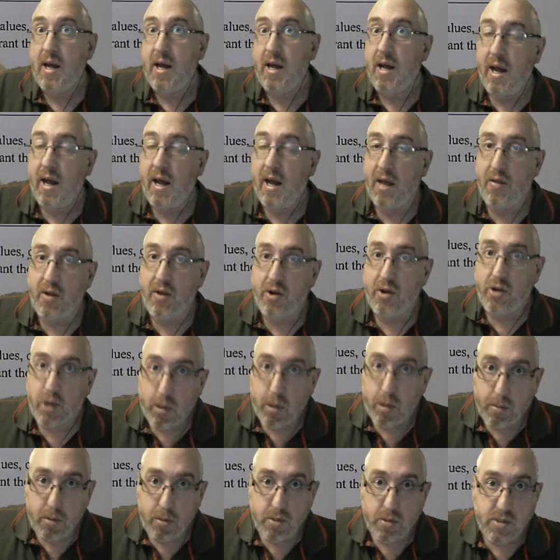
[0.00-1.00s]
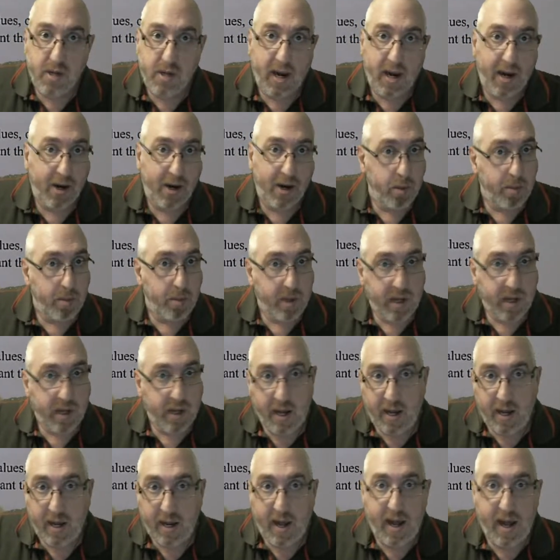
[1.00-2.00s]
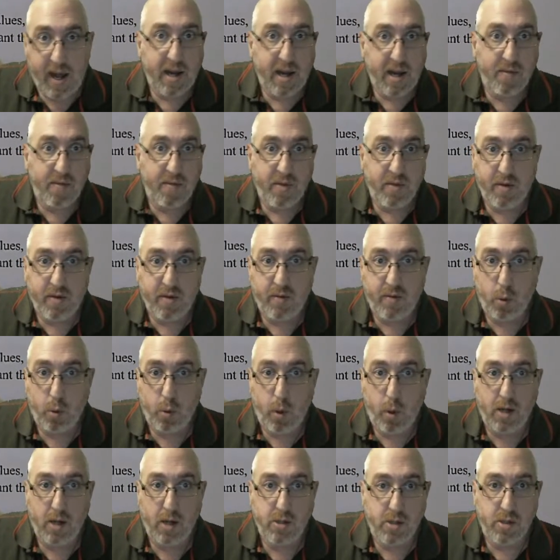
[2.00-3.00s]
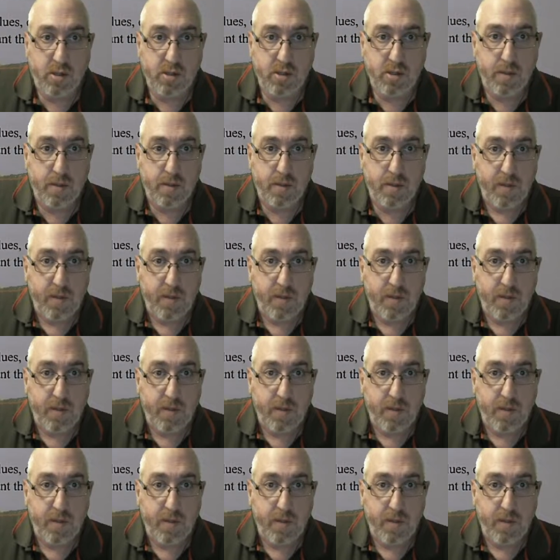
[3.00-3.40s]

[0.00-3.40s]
and the terminal side could be in any of the different quadrants.